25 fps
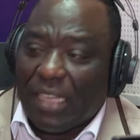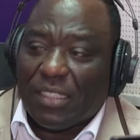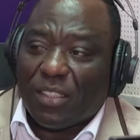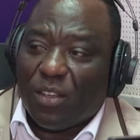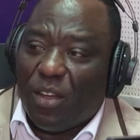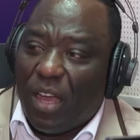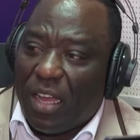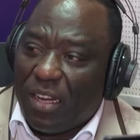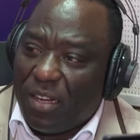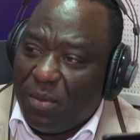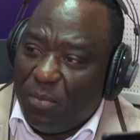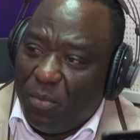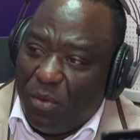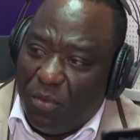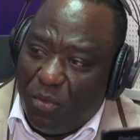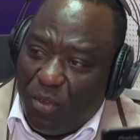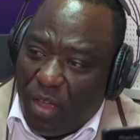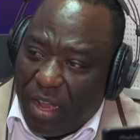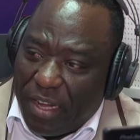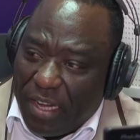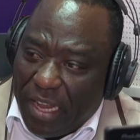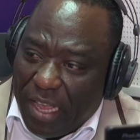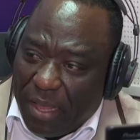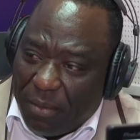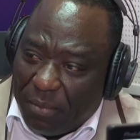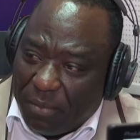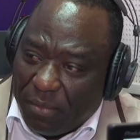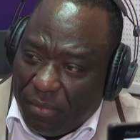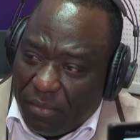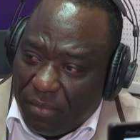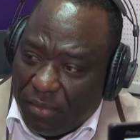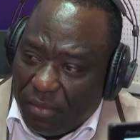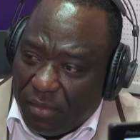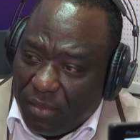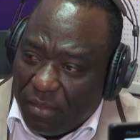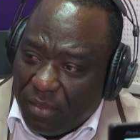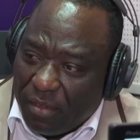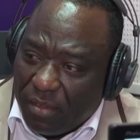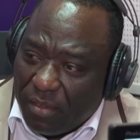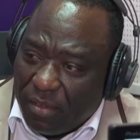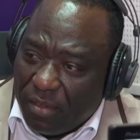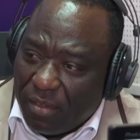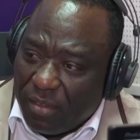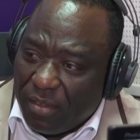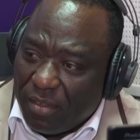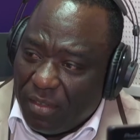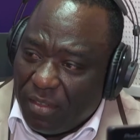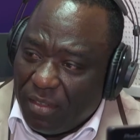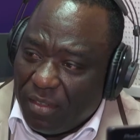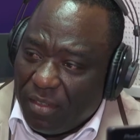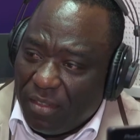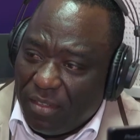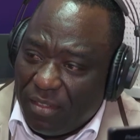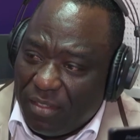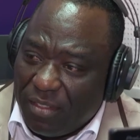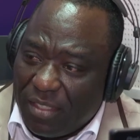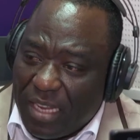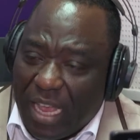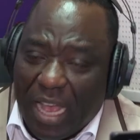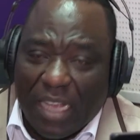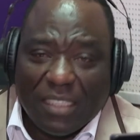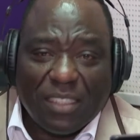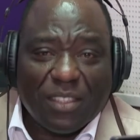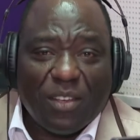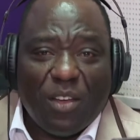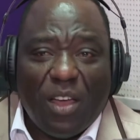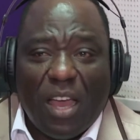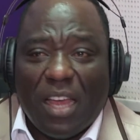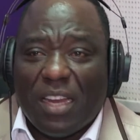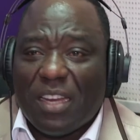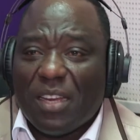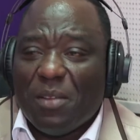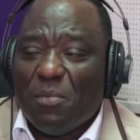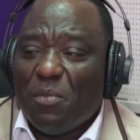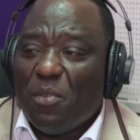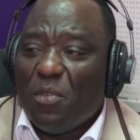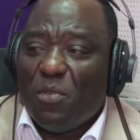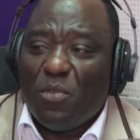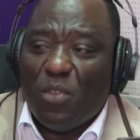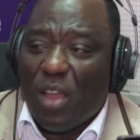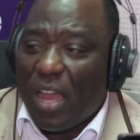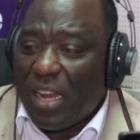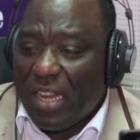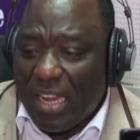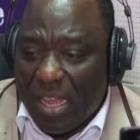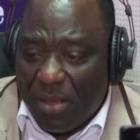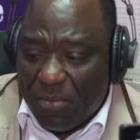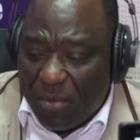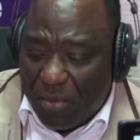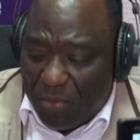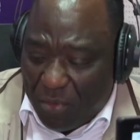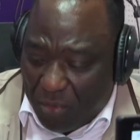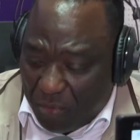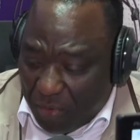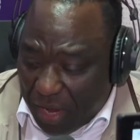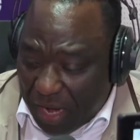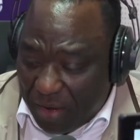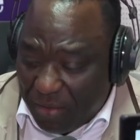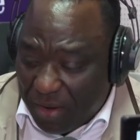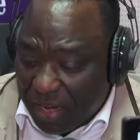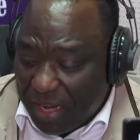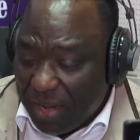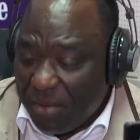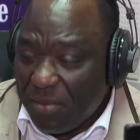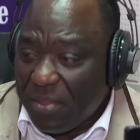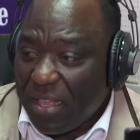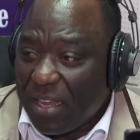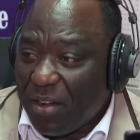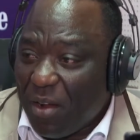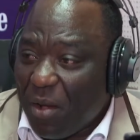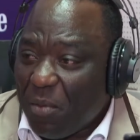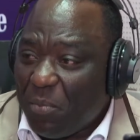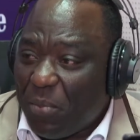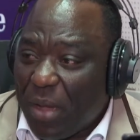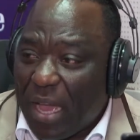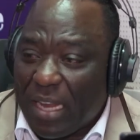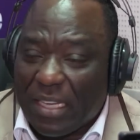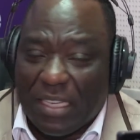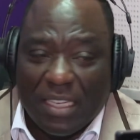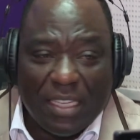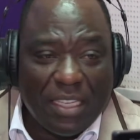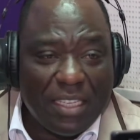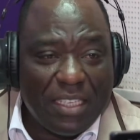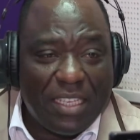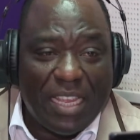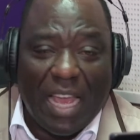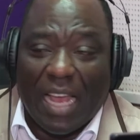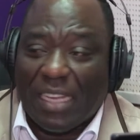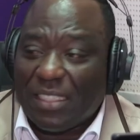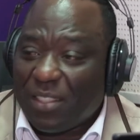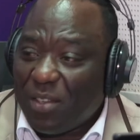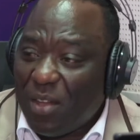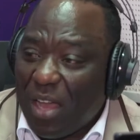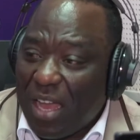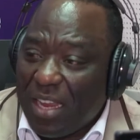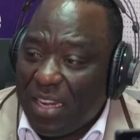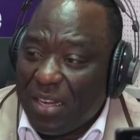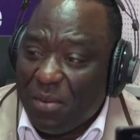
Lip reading: Just go and remove your name. Just go and remove your name. If you find your name in the wrong party, just go and